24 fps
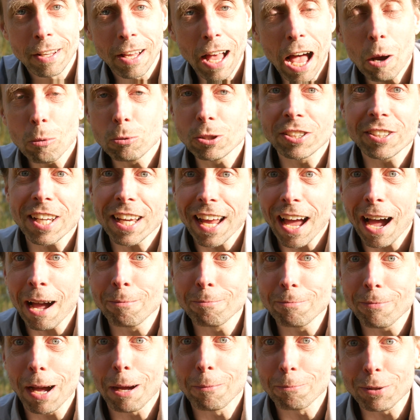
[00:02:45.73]
I would say
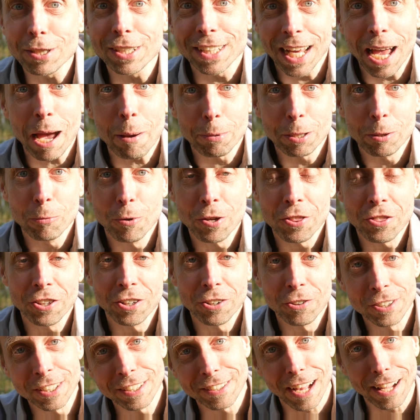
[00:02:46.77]
I'm, I'm pretty happy with
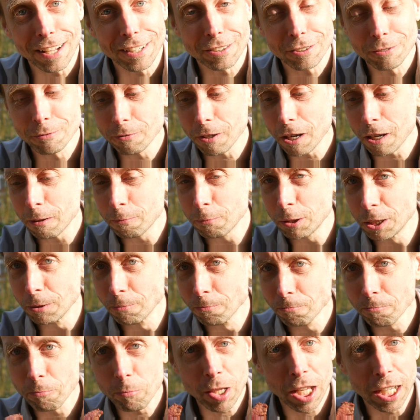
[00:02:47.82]
the result. I
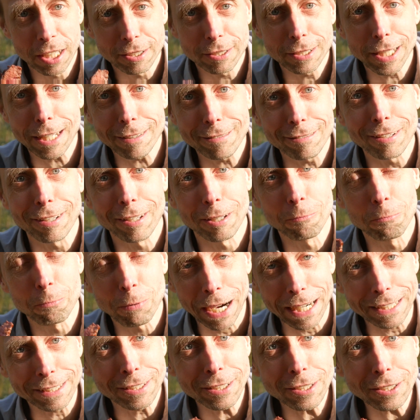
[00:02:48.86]
mean, it takes a little
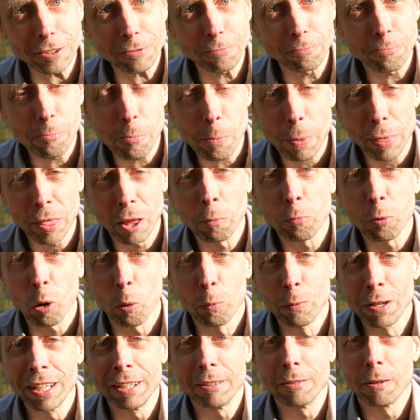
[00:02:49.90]
practice,
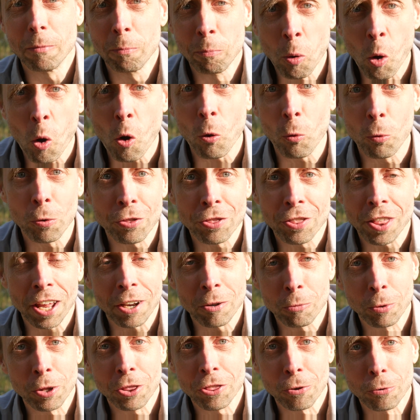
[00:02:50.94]
probably more
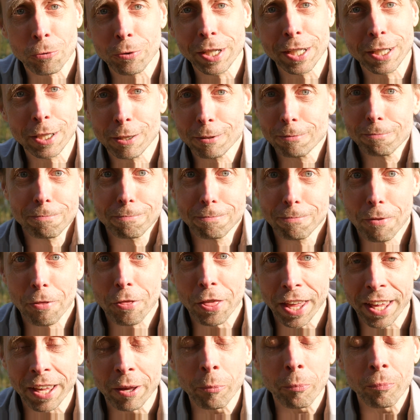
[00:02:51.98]
than with the real
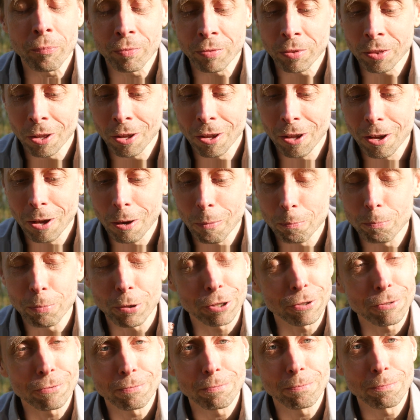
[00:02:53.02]
thing,
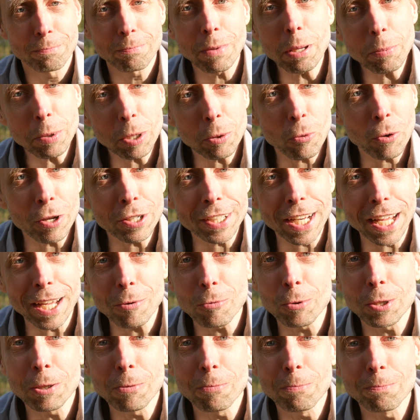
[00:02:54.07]
Maybe one day
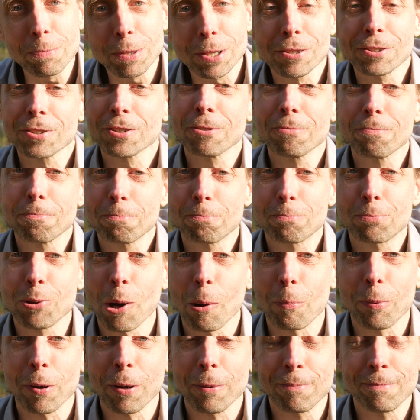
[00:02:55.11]
we'll build a
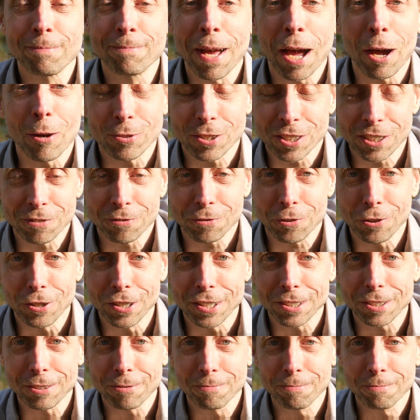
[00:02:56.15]
proper housing for it.